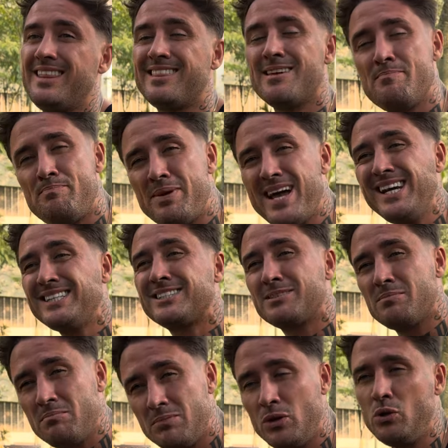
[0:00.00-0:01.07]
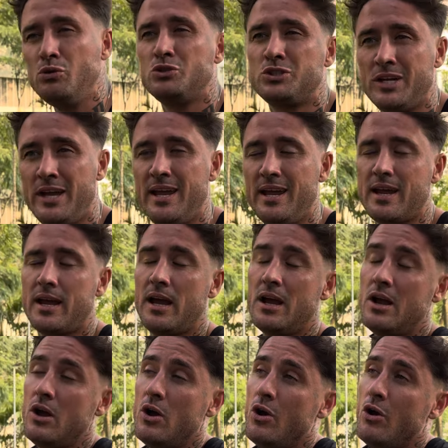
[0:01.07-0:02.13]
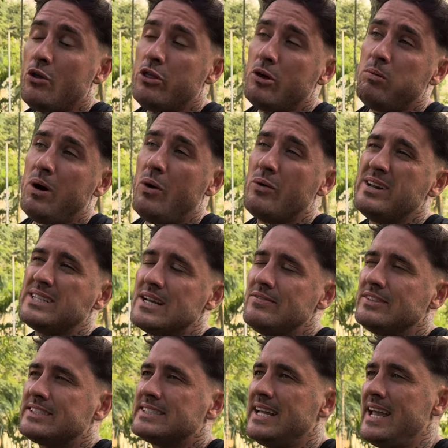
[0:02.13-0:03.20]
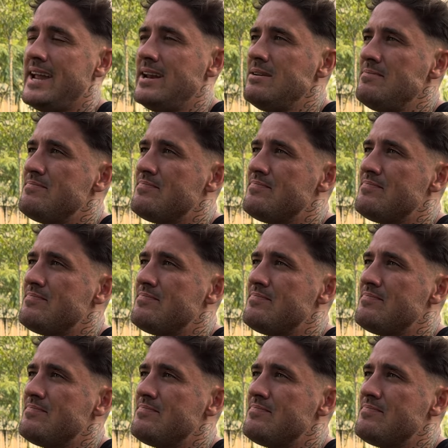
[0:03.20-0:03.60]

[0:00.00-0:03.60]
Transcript: the best music the world has ever seen.